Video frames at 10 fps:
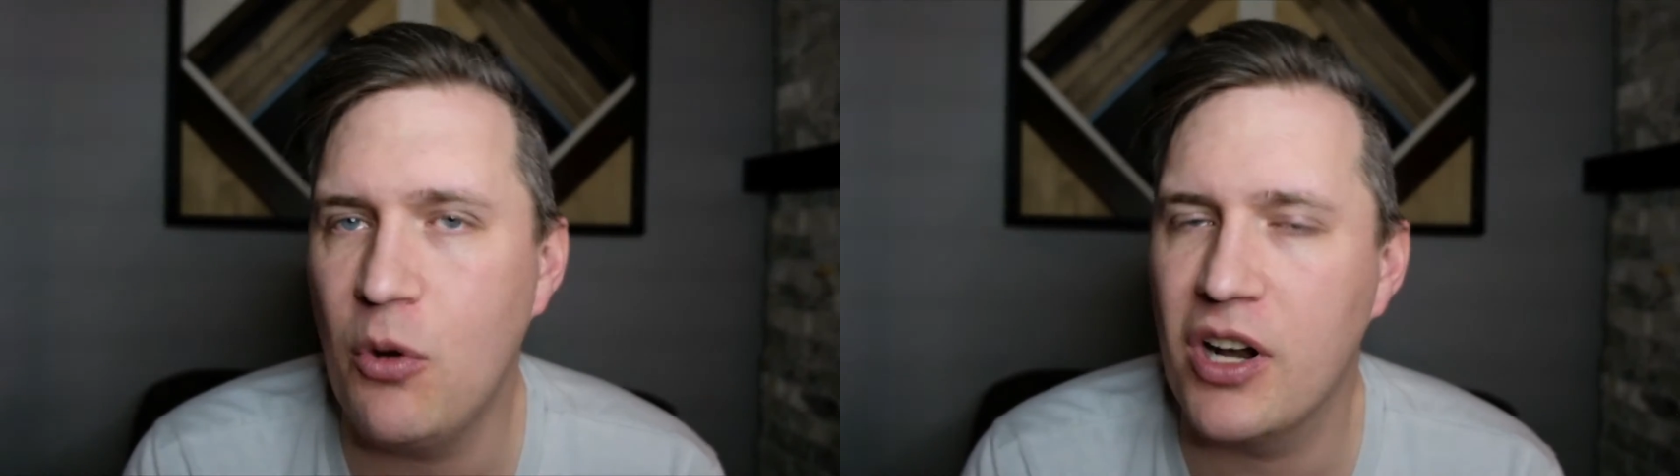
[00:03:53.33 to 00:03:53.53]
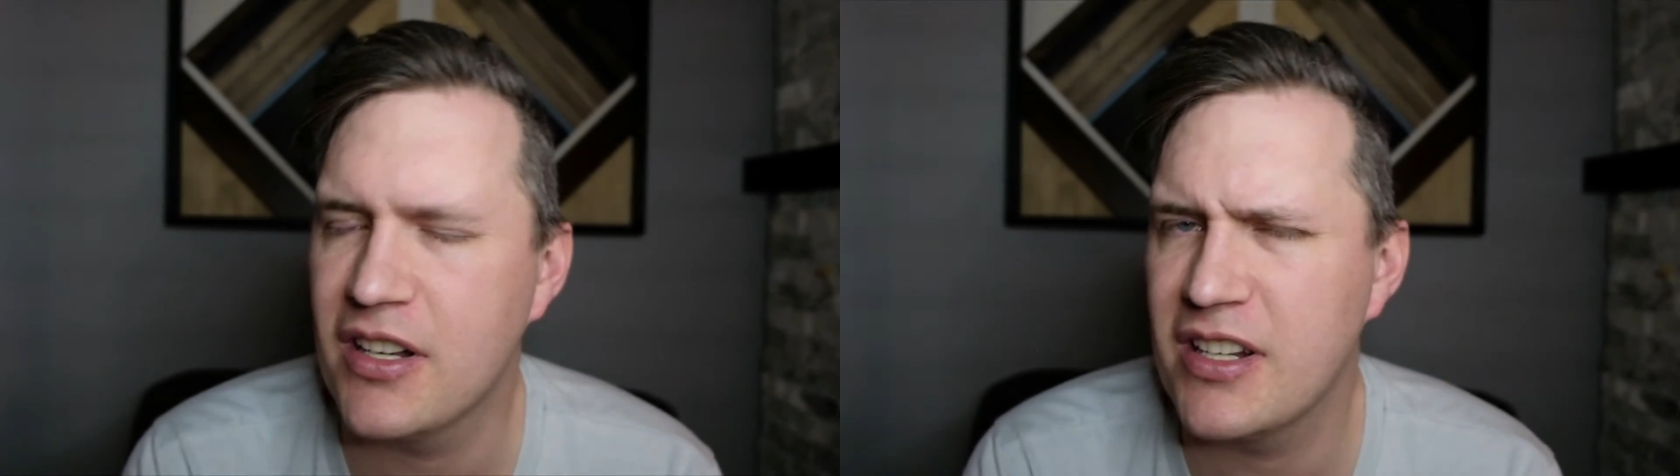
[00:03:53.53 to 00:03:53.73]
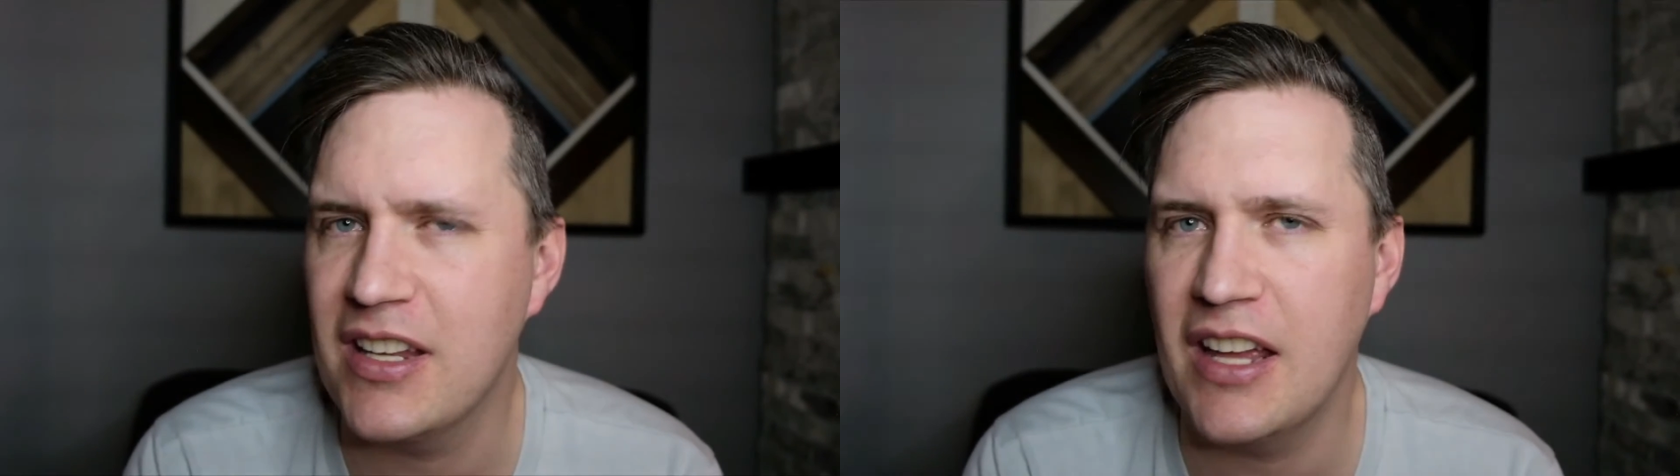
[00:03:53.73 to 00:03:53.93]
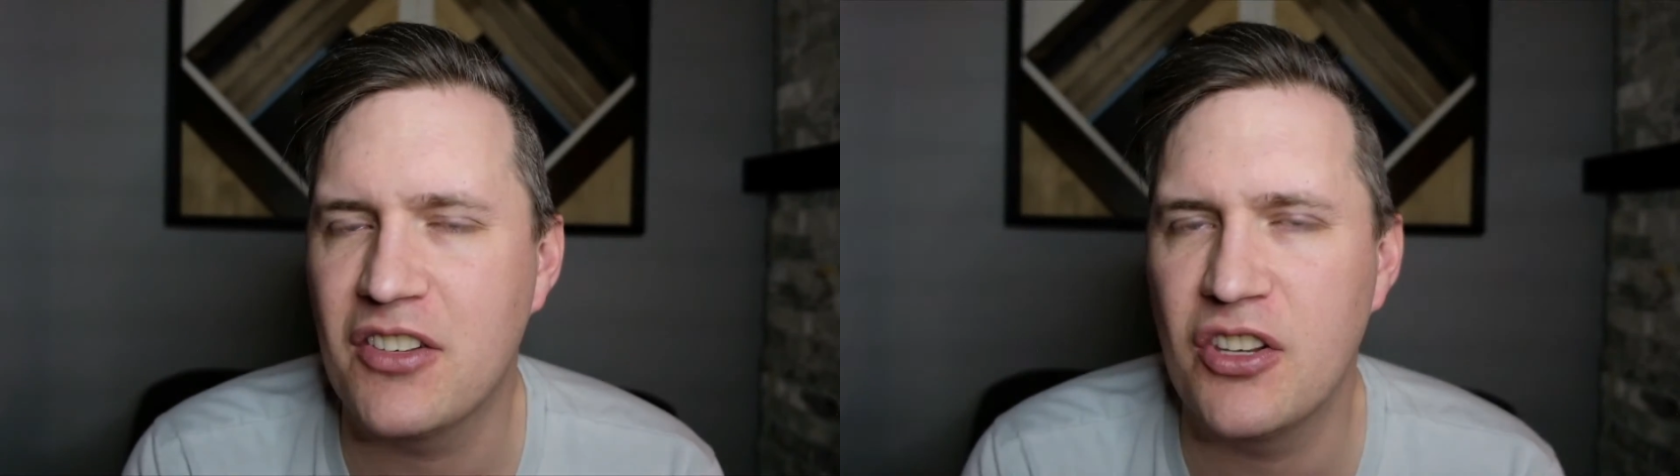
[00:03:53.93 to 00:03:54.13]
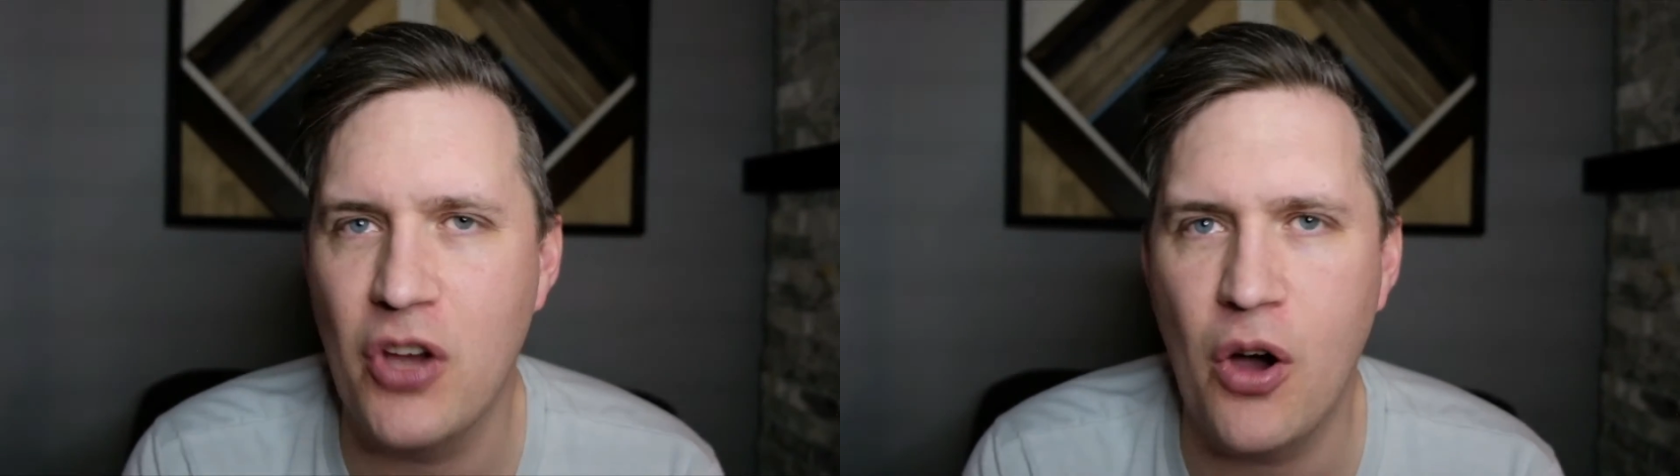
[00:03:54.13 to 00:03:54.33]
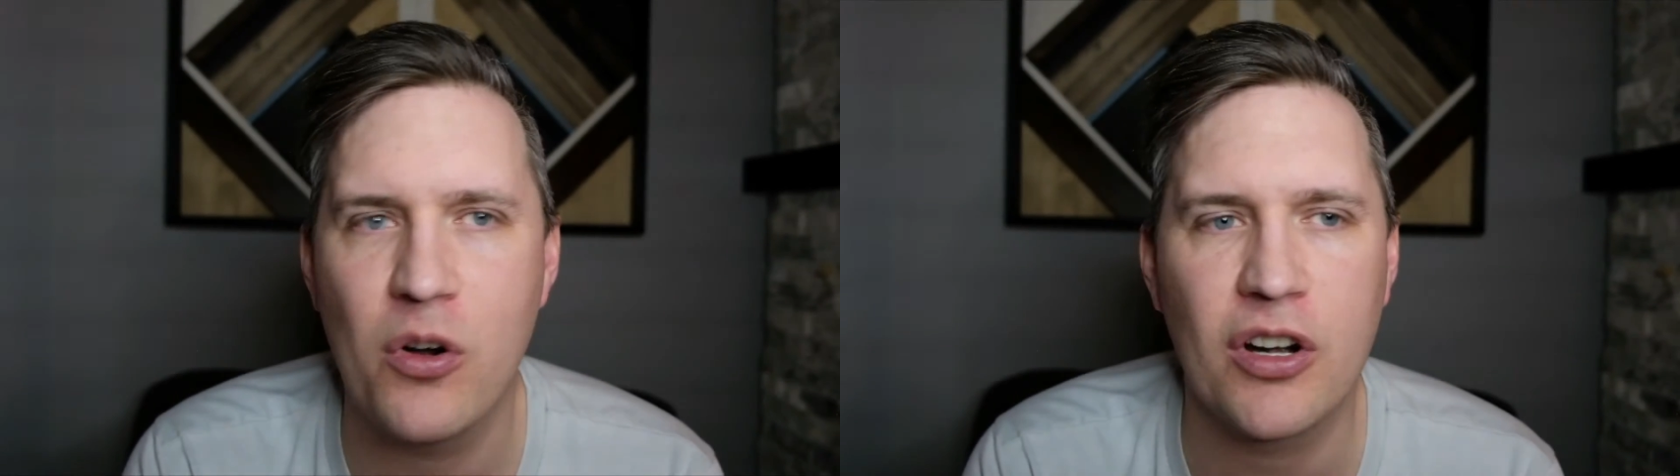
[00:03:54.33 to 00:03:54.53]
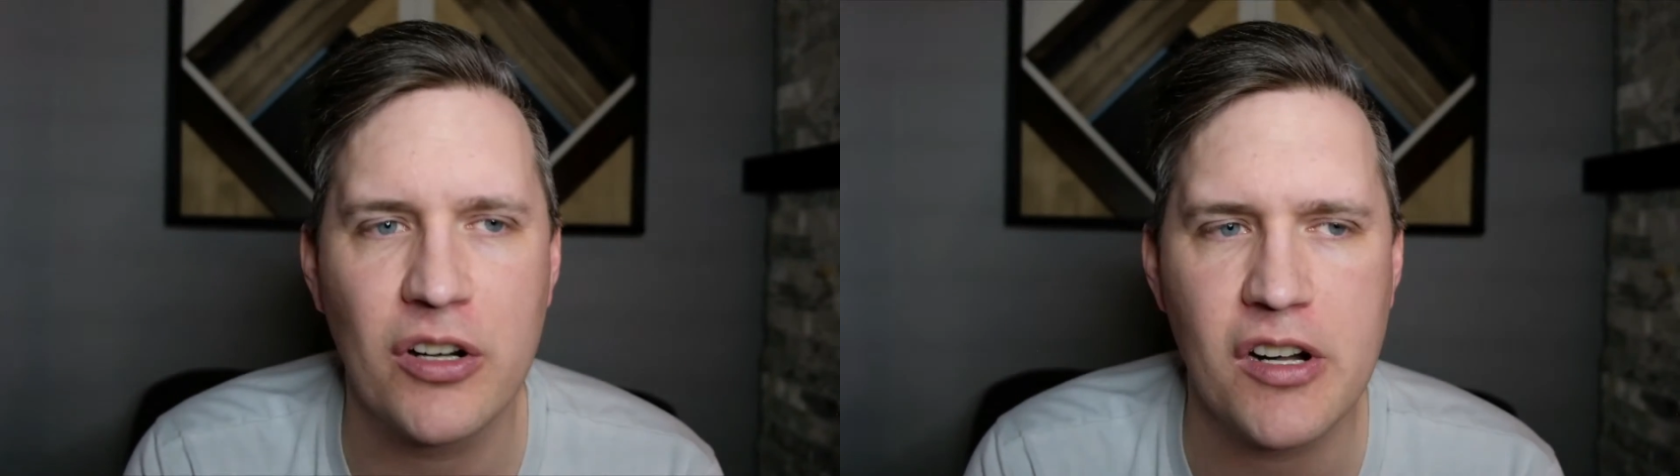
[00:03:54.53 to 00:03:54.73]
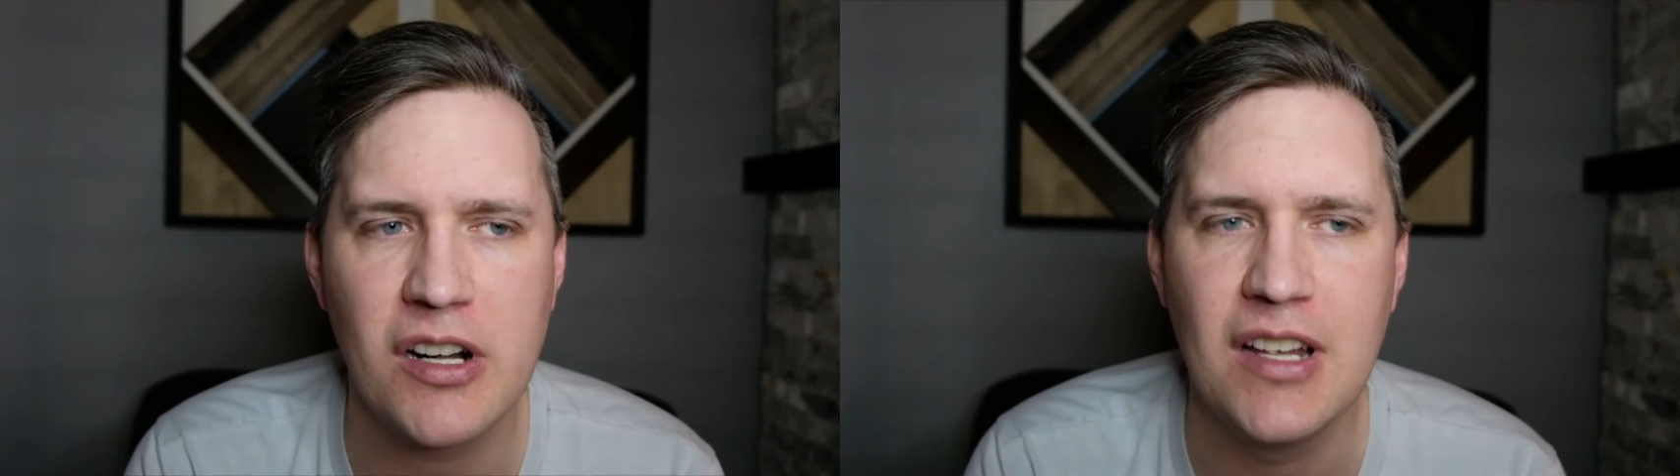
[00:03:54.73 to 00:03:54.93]
wanted to get to know
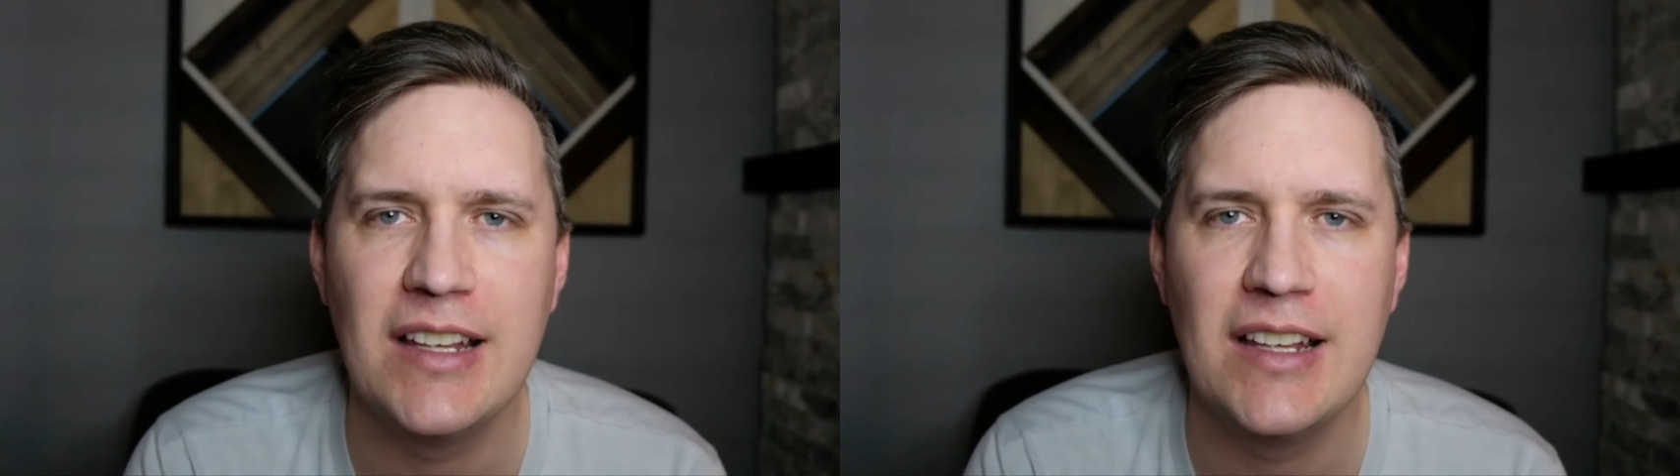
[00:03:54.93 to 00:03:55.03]
her